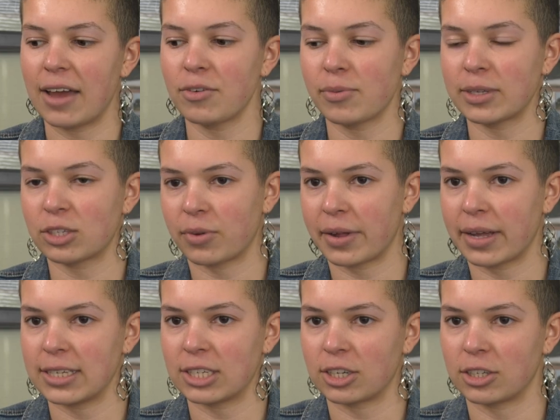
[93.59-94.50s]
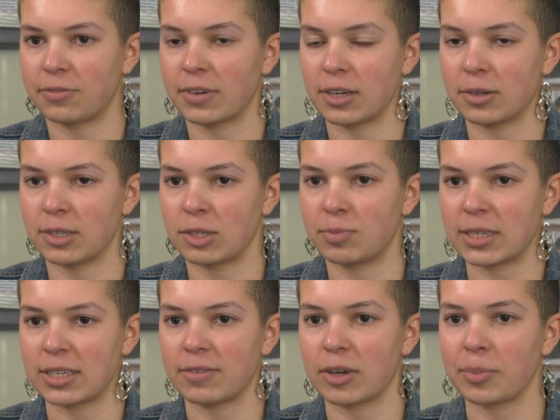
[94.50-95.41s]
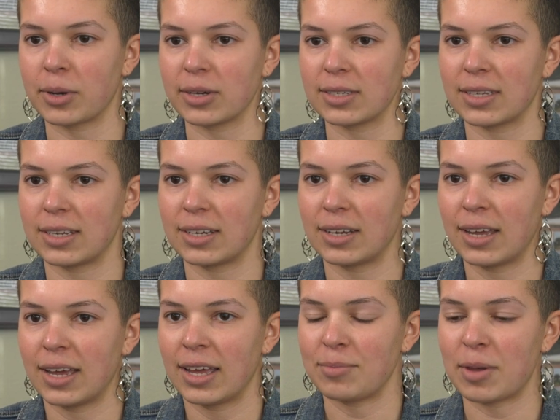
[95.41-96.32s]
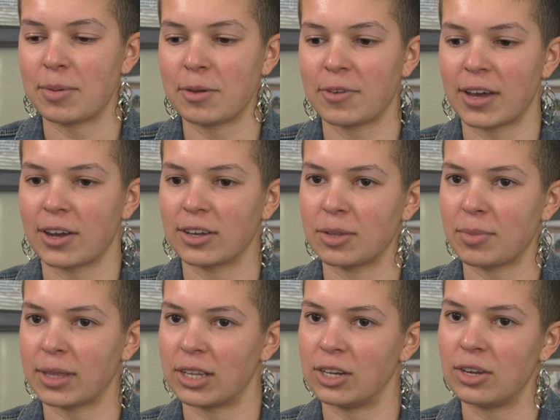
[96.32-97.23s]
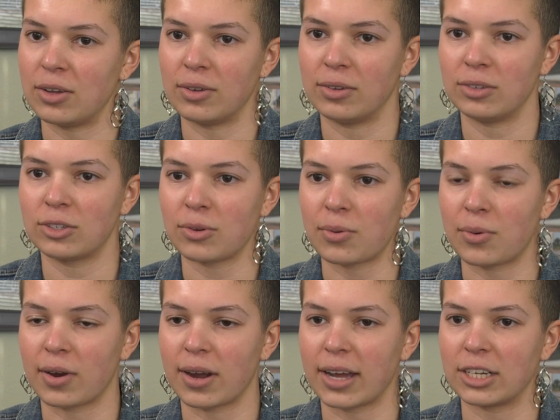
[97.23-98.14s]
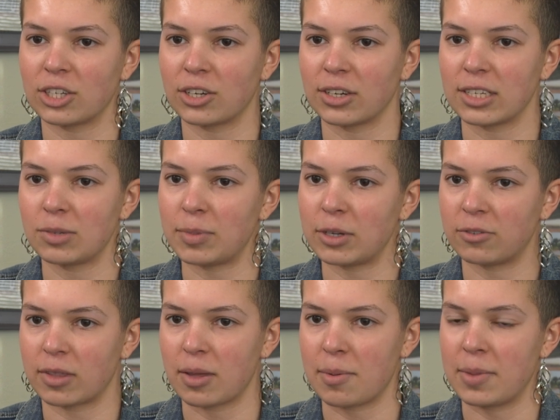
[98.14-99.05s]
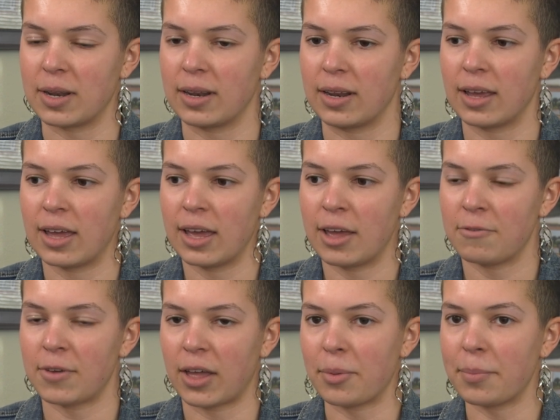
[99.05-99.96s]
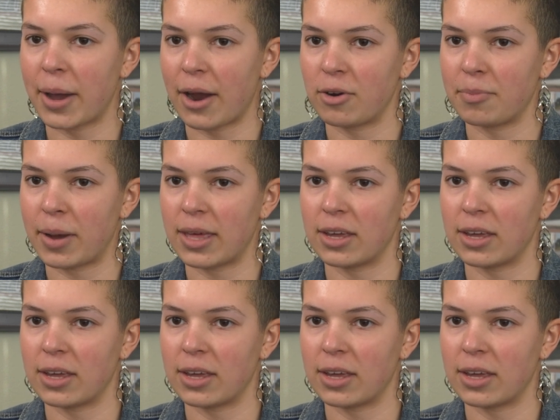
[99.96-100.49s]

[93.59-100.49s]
Every once in a while, I search for a specific person. Maybe if I heard them on the news or I just heard a speech from them and felt empowered by